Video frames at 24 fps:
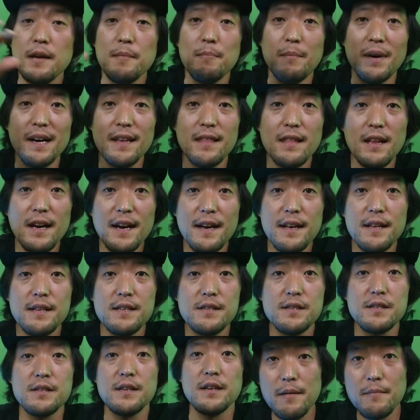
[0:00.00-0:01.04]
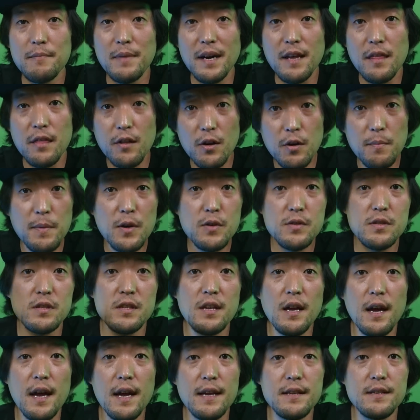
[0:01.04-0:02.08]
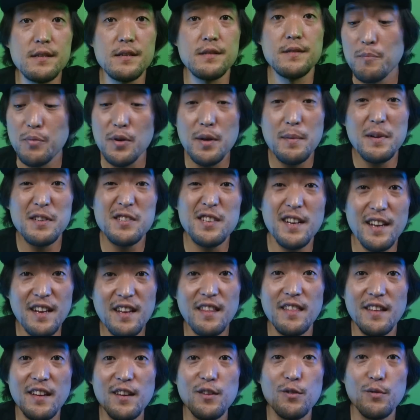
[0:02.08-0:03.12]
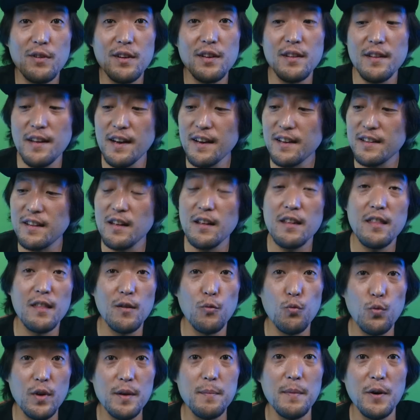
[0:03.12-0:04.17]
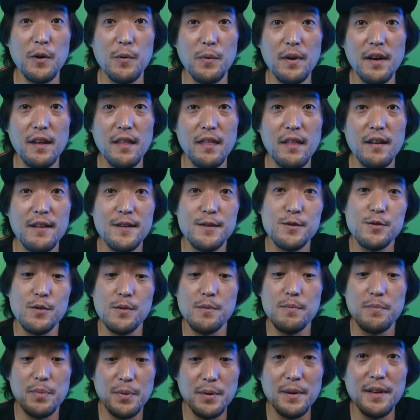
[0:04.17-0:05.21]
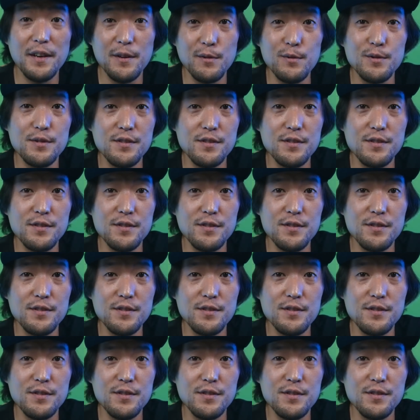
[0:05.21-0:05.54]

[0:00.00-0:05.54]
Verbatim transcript: my lights, my thermostats, pretty much anything you connect the WeMo with. So pretty cool